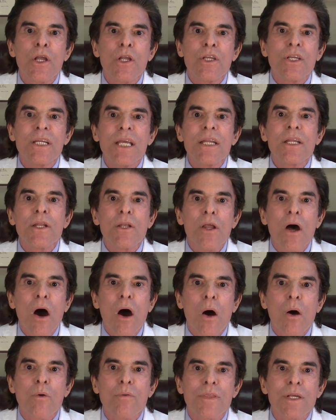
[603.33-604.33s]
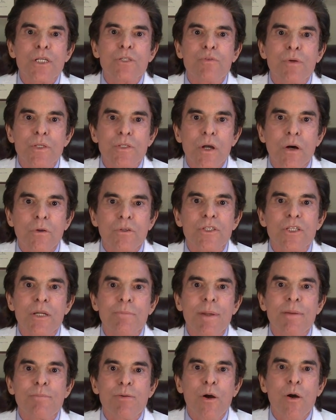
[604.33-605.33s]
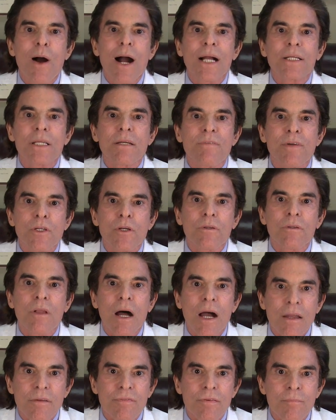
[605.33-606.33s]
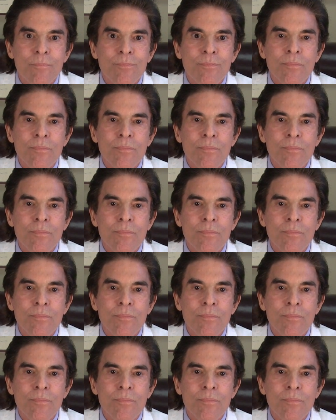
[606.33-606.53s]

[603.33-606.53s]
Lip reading: You need to know these results to be proactive in your life.